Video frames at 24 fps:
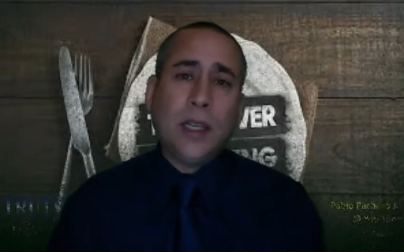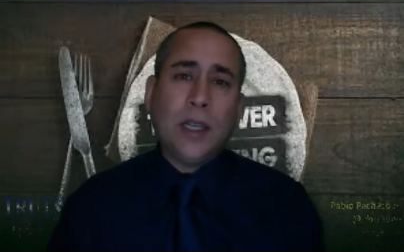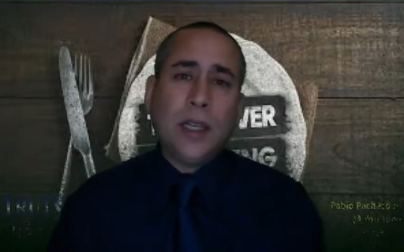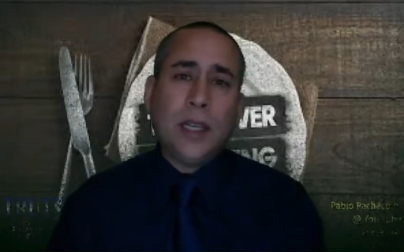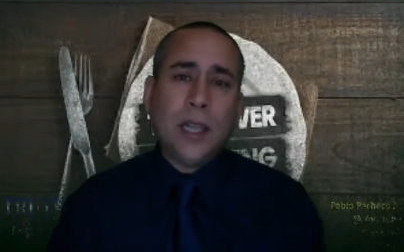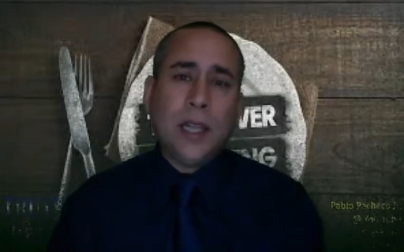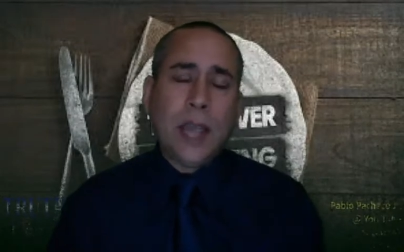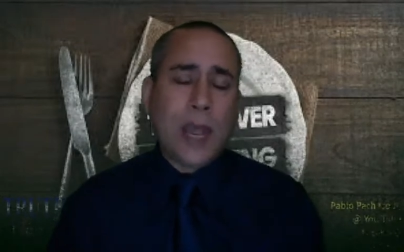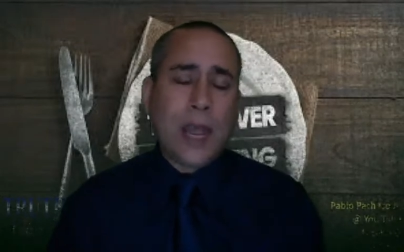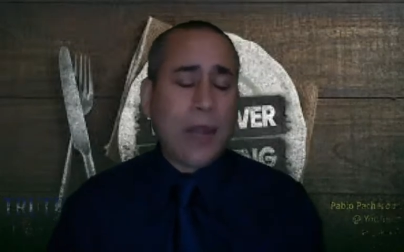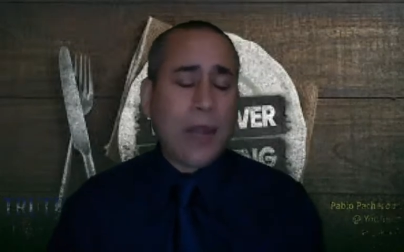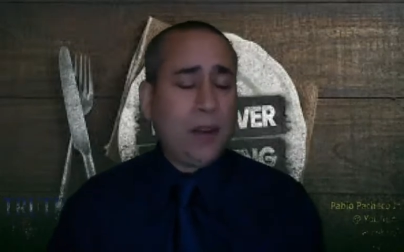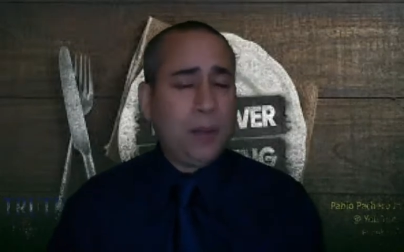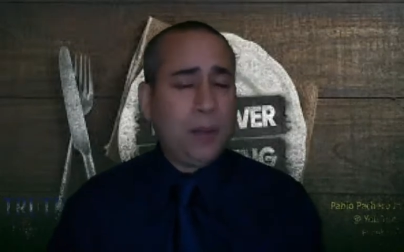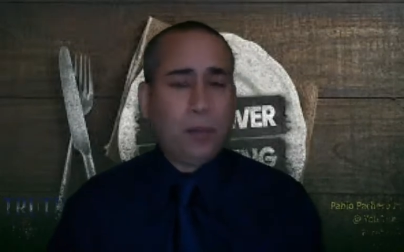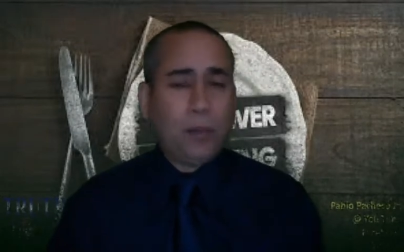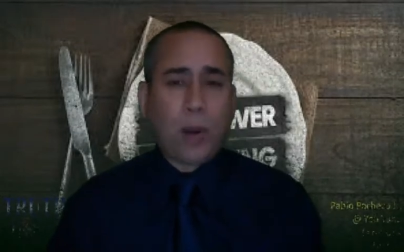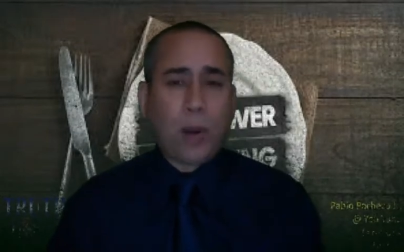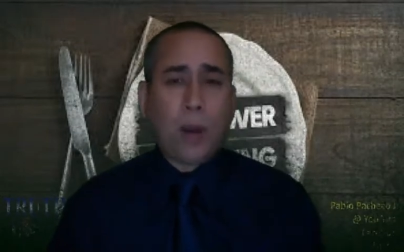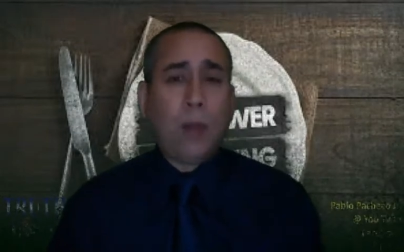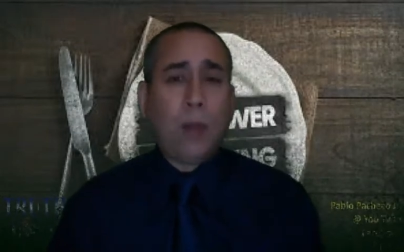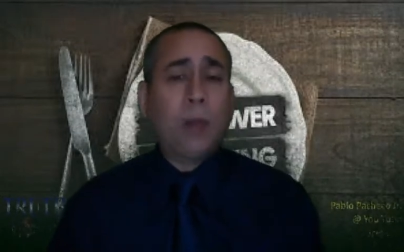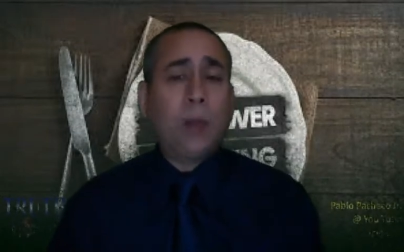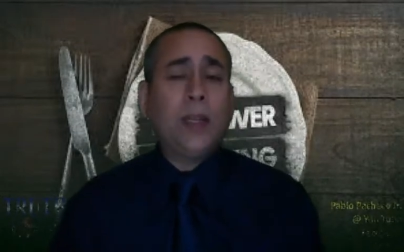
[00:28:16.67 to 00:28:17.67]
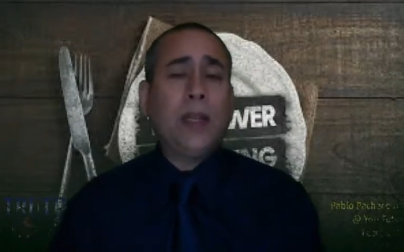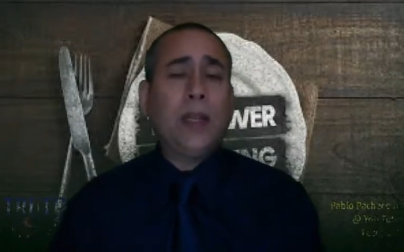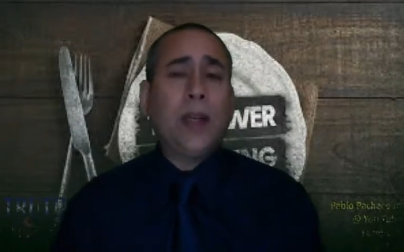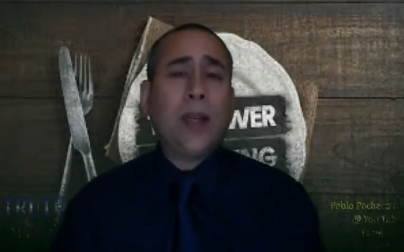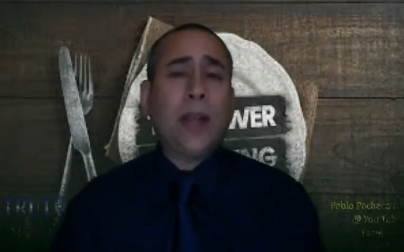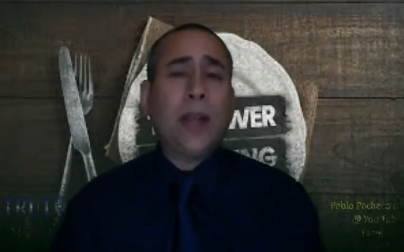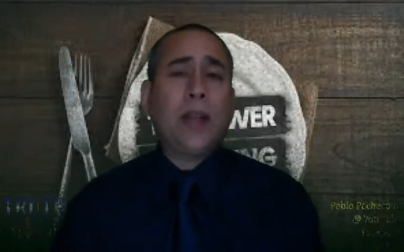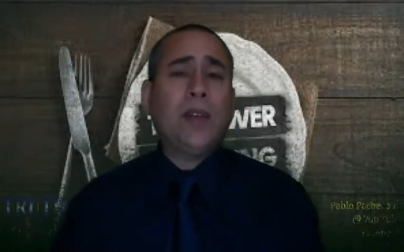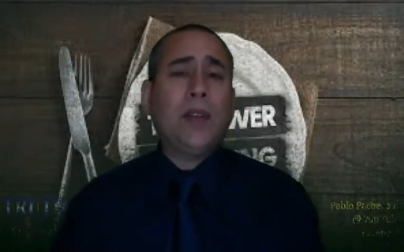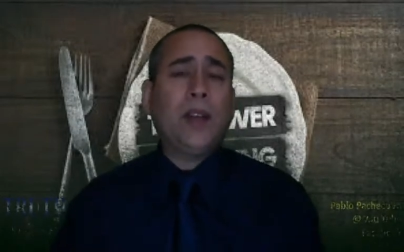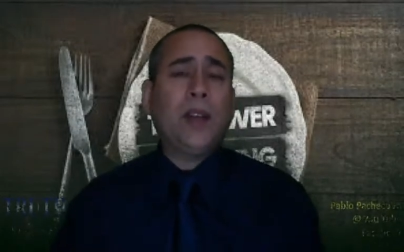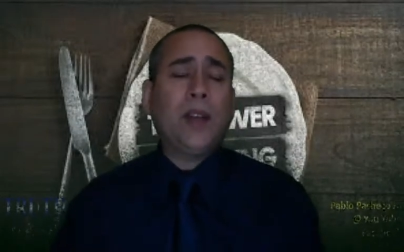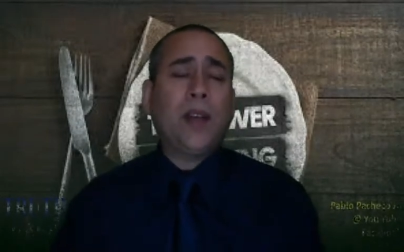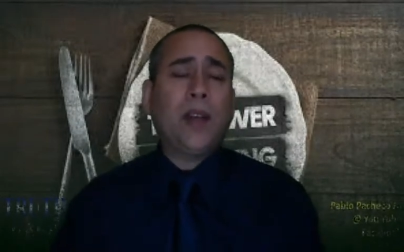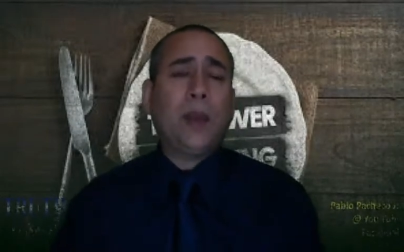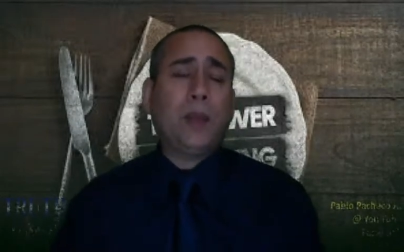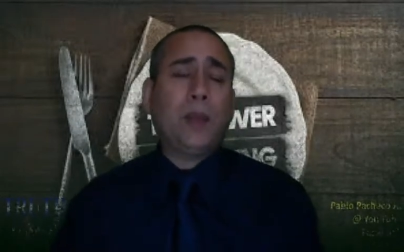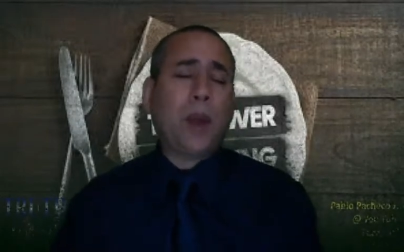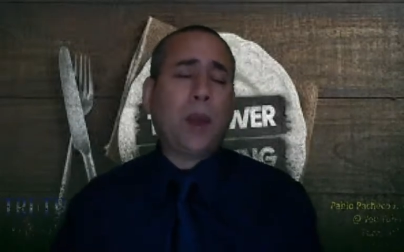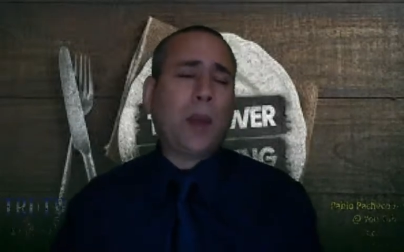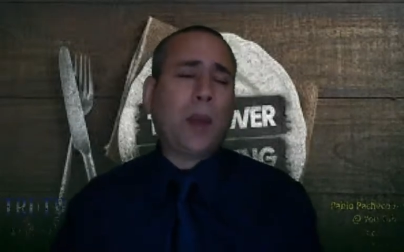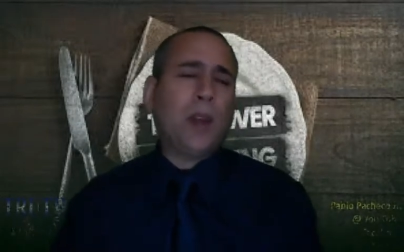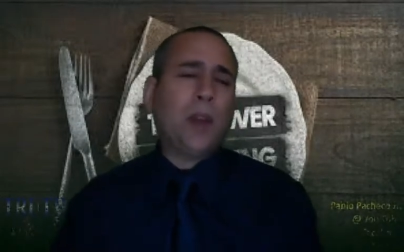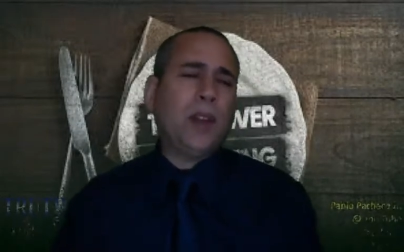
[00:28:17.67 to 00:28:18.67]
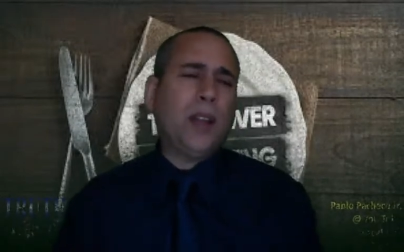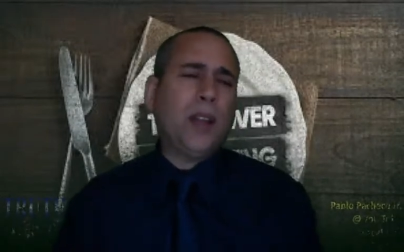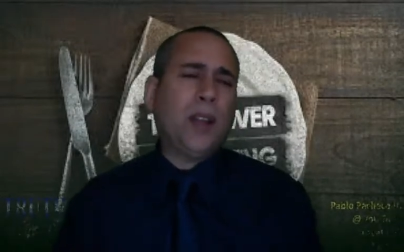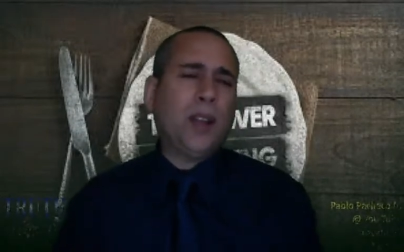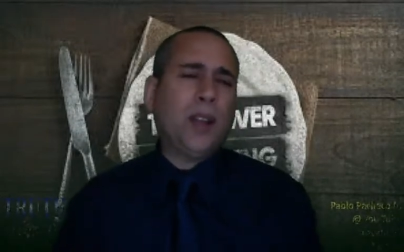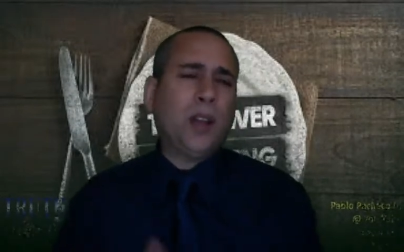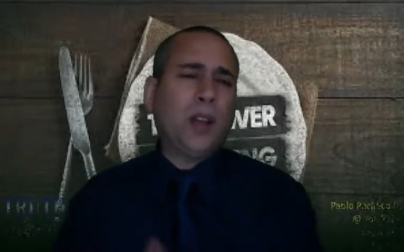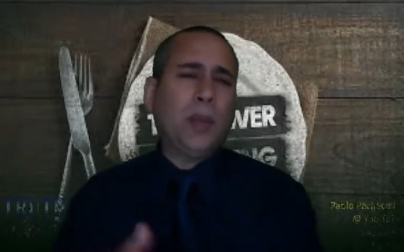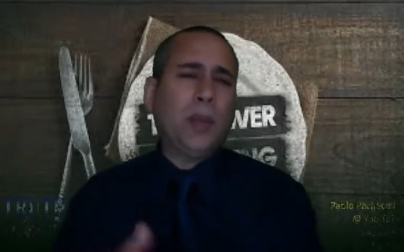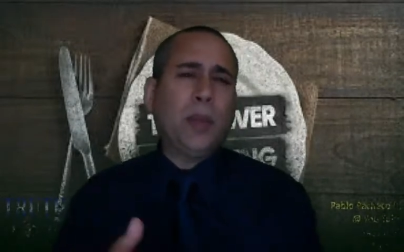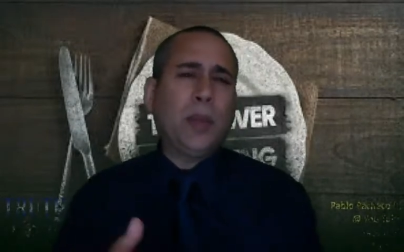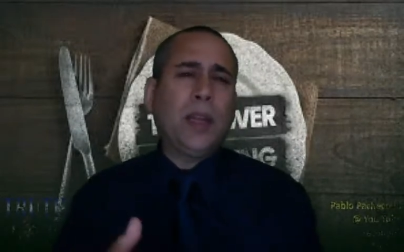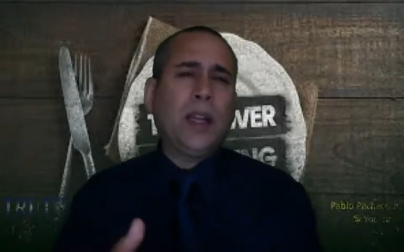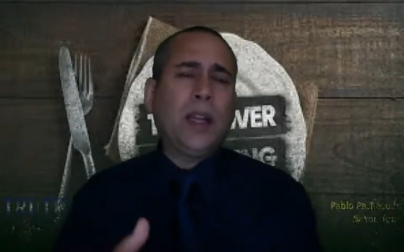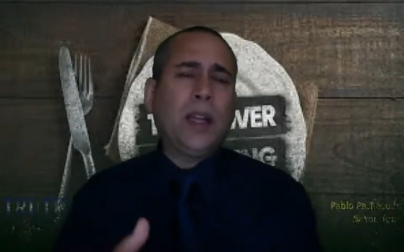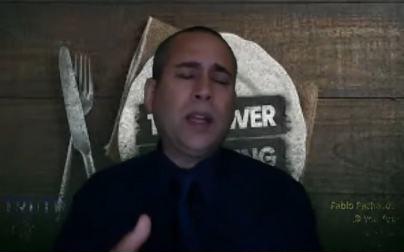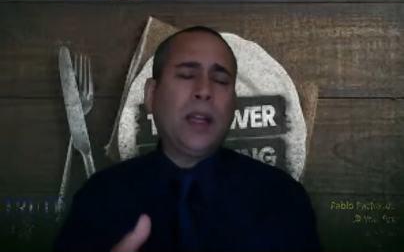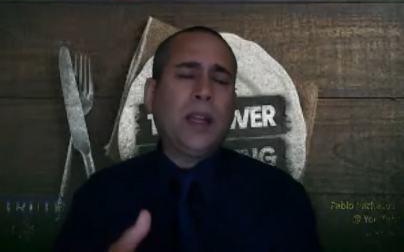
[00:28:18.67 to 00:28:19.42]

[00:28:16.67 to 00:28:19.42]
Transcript: and probably not even uh, probably a little bit.